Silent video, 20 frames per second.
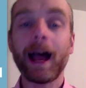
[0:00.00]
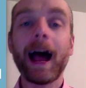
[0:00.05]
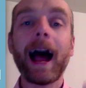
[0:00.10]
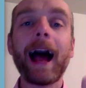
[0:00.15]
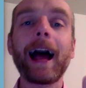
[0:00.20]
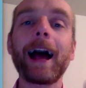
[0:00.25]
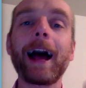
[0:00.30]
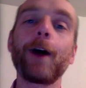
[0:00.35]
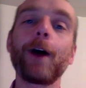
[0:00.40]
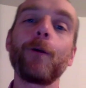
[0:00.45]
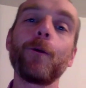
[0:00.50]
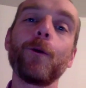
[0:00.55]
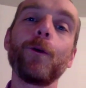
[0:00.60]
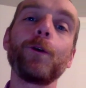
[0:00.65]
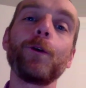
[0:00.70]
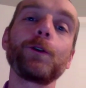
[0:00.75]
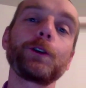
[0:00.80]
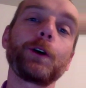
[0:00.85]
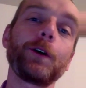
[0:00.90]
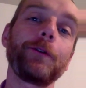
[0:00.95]
how
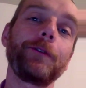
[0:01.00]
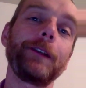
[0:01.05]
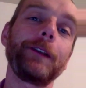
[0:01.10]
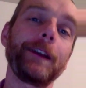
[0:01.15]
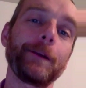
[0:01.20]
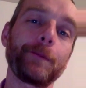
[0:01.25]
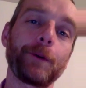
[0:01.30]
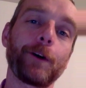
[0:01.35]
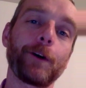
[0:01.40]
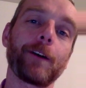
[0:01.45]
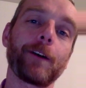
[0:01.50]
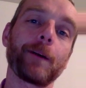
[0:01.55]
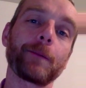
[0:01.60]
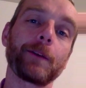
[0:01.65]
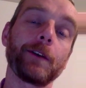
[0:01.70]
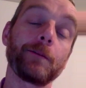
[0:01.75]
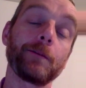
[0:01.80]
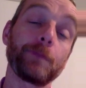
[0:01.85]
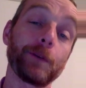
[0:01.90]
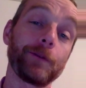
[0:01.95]
Auto Affiliate Program
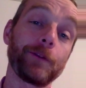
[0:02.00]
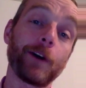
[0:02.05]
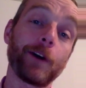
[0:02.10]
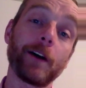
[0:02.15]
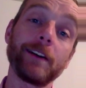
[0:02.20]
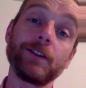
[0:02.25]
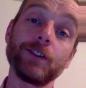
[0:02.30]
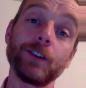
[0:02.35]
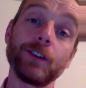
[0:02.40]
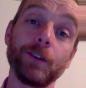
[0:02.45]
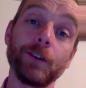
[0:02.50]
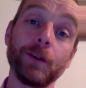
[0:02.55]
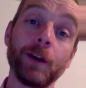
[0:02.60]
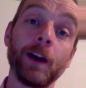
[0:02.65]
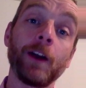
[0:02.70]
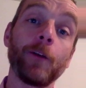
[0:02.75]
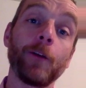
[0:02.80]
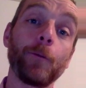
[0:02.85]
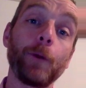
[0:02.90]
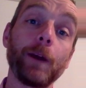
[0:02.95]
can provide you
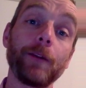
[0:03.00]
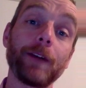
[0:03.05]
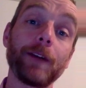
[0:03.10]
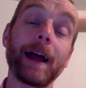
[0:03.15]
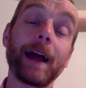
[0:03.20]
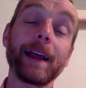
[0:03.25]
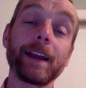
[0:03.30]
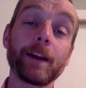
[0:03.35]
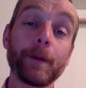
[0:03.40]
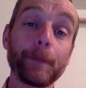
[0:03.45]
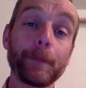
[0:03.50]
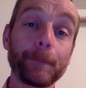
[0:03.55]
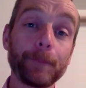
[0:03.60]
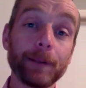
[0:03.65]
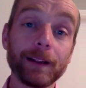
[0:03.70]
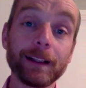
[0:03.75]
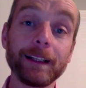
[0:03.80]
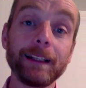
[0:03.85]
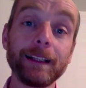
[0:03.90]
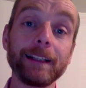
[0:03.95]
with a
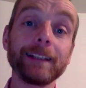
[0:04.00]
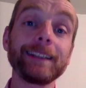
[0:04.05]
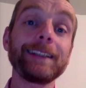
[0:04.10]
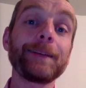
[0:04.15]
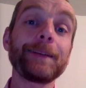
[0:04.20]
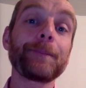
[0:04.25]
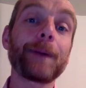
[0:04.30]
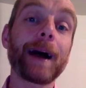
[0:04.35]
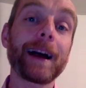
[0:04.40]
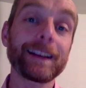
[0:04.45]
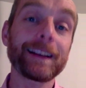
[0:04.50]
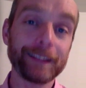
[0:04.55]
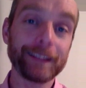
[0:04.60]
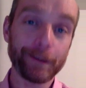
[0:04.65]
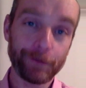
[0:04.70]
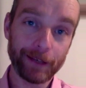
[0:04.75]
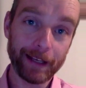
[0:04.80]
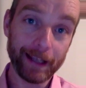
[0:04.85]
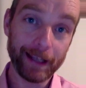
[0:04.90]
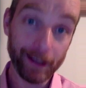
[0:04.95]
completely
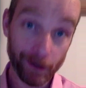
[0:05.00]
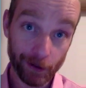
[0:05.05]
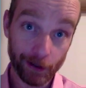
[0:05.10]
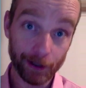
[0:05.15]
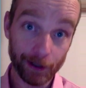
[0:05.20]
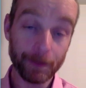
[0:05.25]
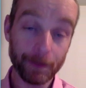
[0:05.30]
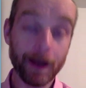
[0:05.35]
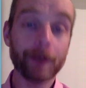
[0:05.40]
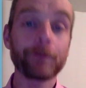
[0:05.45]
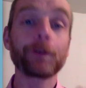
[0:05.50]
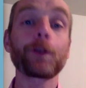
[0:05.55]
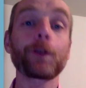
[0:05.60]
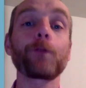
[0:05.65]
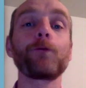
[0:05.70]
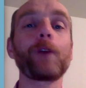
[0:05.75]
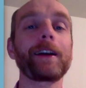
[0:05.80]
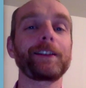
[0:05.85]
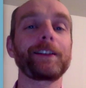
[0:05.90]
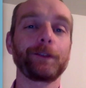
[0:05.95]
passive income for the
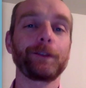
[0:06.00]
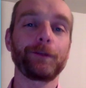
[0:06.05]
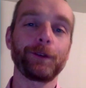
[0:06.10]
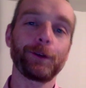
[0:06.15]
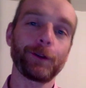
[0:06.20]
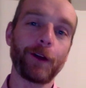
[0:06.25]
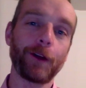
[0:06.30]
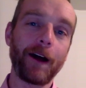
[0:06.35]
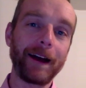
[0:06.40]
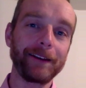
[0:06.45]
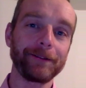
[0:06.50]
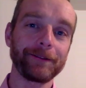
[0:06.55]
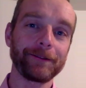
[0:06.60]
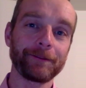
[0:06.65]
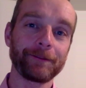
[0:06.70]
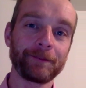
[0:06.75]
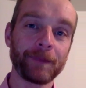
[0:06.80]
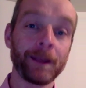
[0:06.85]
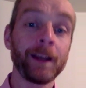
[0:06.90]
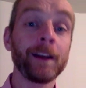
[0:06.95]
rest of your life.
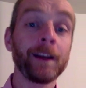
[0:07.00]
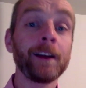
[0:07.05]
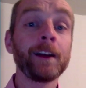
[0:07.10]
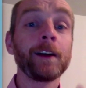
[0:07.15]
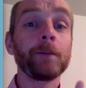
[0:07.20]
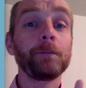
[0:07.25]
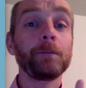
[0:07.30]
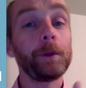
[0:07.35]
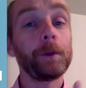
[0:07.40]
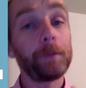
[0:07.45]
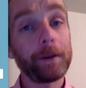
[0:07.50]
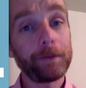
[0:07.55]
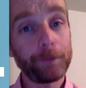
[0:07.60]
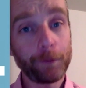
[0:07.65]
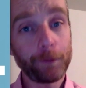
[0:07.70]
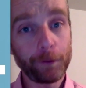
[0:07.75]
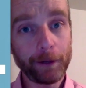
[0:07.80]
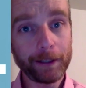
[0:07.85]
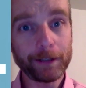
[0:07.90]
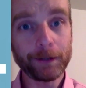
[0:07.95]
But
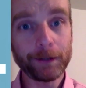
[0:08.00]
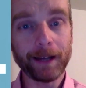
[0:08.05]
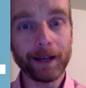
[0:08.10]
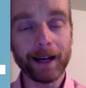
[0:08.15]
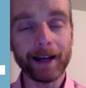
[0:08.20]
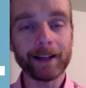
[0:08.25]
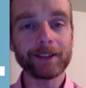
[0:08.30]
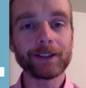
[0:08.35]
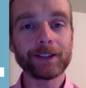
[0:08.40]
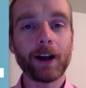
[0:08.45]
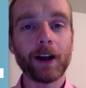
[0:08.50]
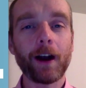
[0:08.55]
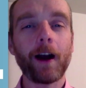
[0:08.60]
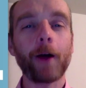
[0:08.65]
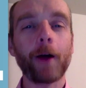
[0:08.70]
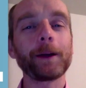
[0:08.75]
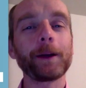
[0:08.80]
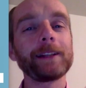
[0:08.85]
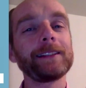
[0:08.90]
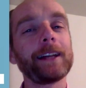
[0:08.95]
before I do that, I
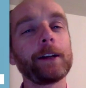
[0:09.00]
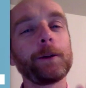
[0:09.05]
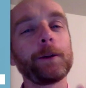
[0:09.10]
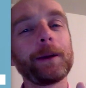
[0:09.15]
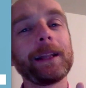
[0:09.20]
want to tell you a